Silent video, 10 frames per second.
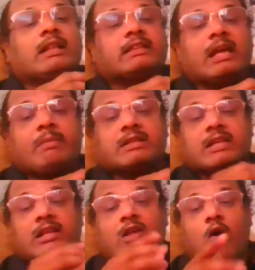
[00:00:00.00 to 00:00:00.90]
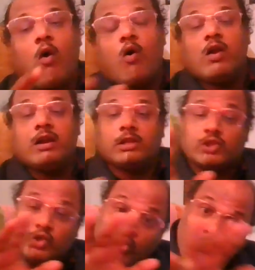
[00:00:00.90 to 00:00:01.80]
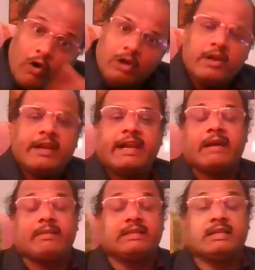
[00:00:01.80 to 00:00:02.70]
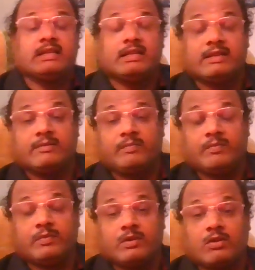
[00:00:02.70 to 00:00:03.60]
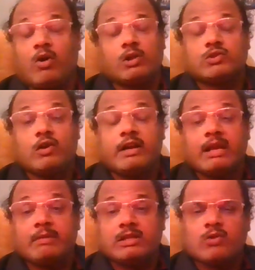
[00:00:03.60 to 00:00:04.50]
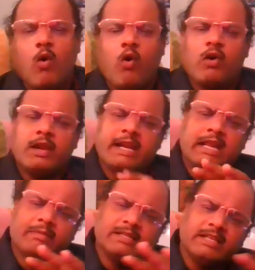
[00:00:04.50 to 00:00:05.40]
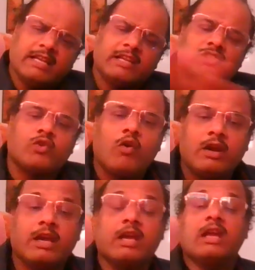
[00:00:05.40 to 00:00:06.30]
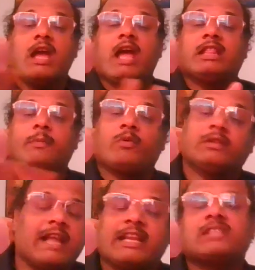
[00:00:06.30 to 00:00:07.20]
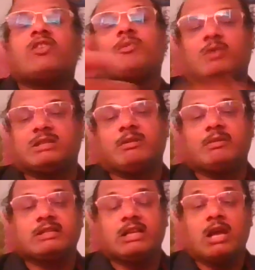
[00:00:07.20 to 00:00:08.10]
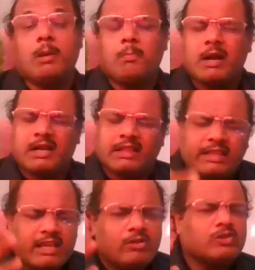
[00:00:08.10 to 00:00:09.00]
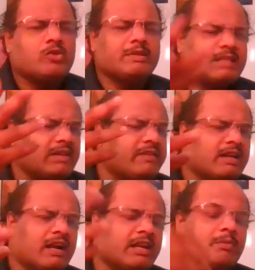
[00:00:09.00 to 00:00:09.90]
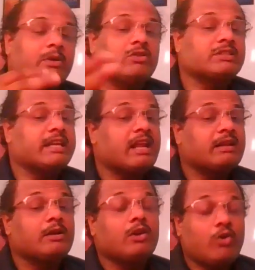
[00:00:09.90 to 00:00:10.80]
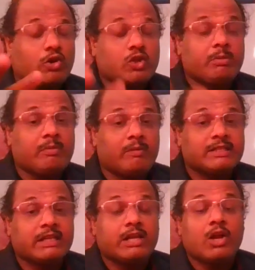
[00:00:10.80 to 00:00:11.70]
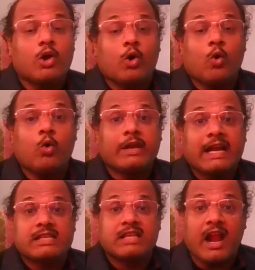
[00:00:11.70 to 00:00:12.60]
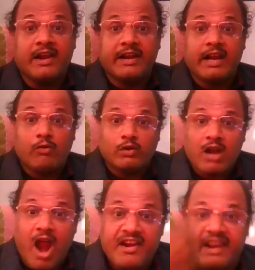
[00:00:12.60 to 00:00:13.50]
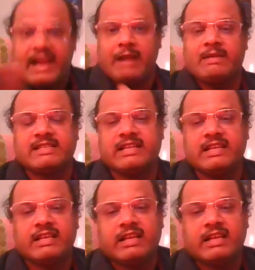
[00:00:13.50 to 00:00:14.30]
then basically the all solved data basically. All solved data means all data basically are solved, and that is not possible basically. But then also basically we can't, because there are lots of people basically who gets 100 out of 100 basically